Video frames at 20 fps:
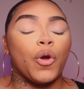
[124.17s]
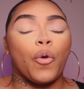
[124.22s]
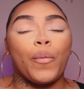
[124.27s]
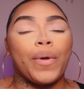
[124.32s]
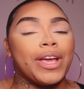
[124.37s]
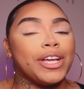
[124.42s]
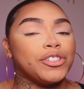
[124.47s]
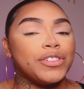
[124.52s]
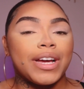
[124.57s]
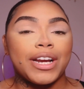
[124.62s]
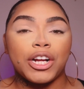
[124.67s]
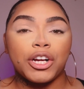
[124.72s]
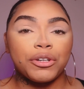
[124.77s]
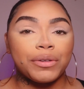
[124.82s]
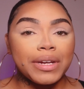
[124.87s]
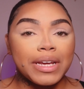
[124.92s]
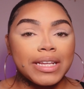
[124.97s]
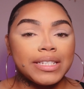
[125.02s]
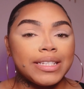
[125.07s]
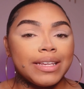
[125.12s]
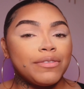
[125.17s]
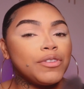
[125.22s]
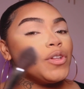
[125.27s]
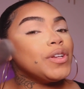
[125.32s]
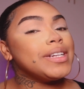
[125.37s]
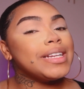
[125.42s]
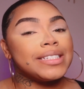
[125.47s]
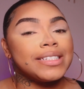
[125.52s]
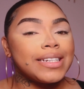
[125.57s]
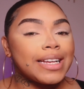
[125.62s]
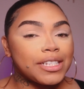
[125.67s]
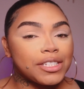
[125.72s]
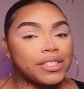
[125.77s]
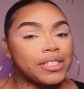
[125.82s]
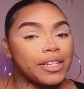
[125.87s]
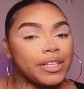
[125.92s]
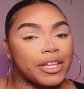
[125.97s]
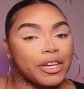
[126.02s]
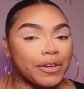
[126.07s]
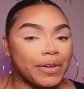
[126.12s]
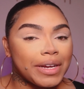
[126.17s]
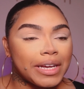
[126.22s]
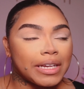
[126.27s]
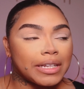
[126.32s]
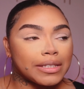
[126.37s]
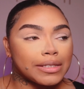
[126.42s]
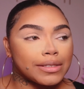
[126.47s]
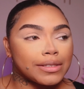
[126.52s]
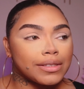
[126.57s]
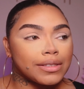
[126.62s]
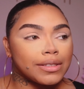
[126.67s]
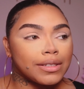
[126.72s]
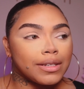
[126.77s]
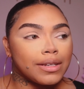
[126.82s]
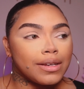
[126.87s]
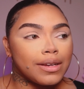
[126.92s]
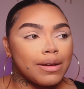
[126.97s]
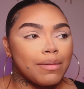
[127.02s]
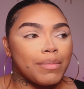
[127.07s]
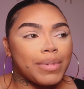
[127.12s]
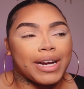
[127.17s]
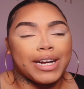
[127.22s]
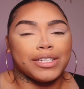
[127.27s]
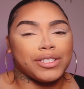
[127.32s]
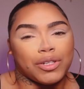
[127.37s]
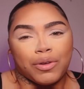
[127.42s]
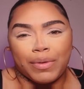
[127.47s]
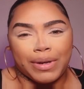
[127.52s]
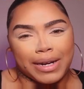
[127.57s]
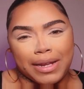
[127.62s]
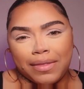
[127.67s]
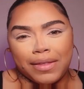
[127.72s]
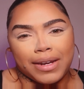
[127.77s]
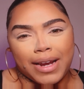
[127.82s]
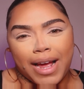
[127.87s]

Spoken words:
We ain't trying to crease, even though it doesn't necessarily crease, but I just don't want anything to